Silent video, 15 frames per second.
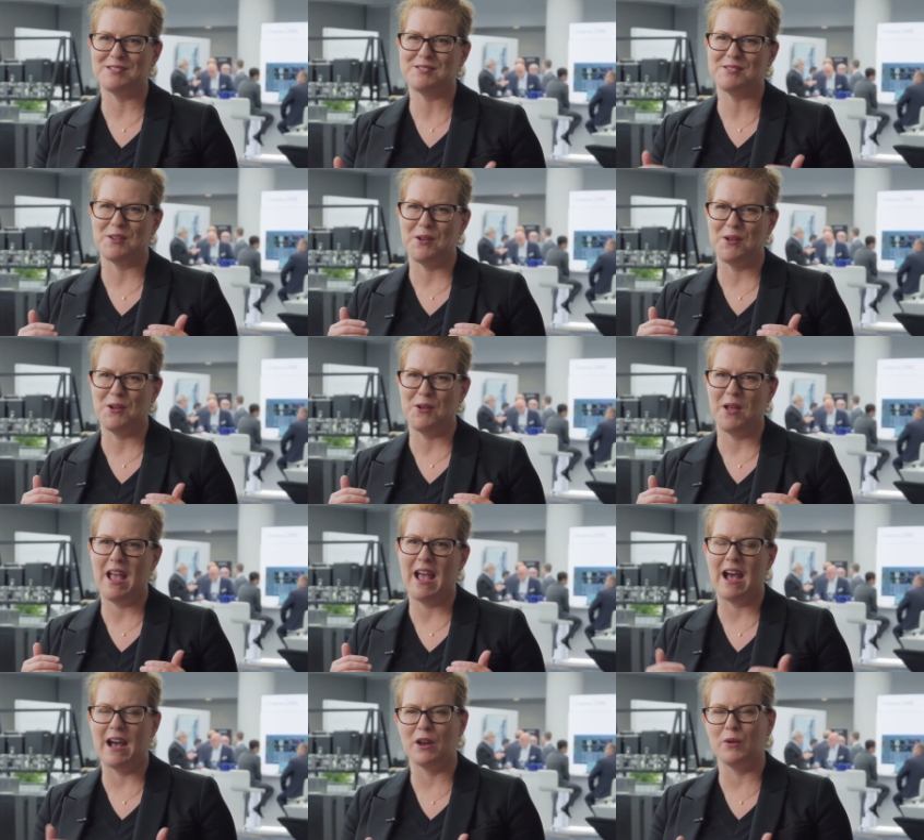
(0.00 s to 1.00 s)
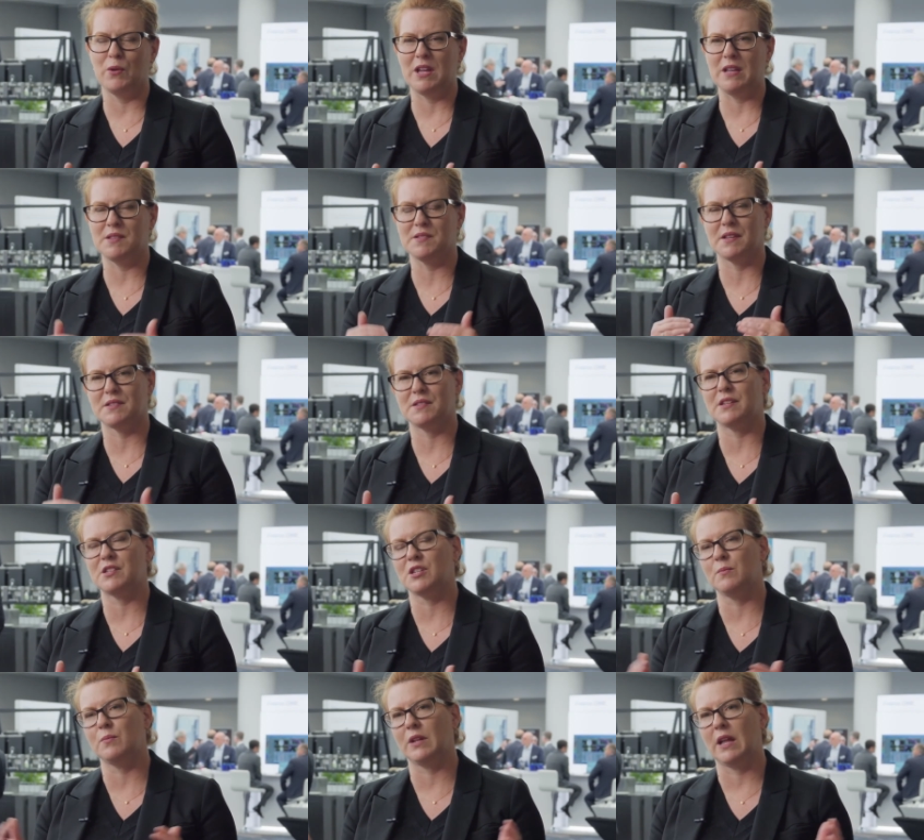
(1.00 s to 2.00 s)
So, how do we
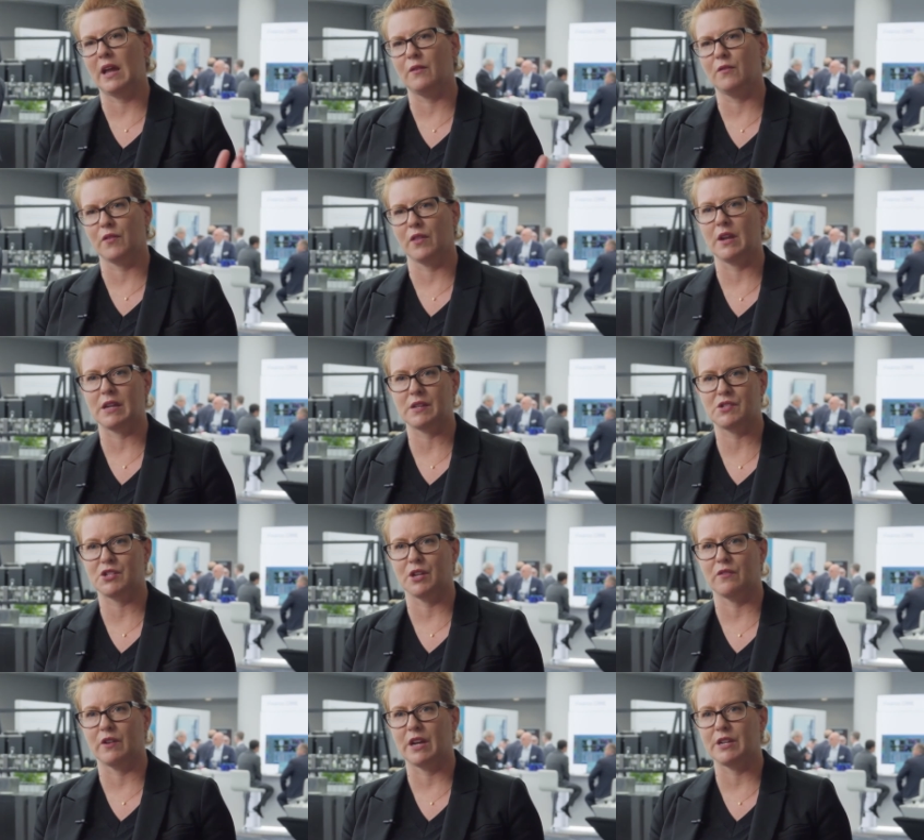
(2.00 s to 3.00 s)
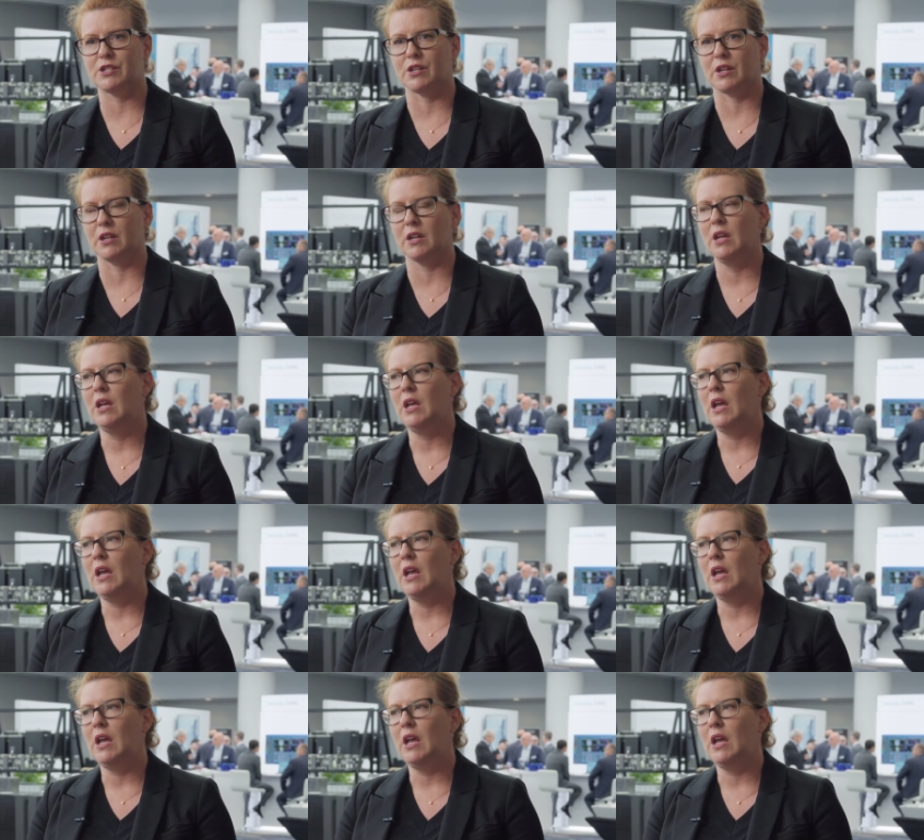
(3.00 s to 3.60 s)
succession plan for the next generation?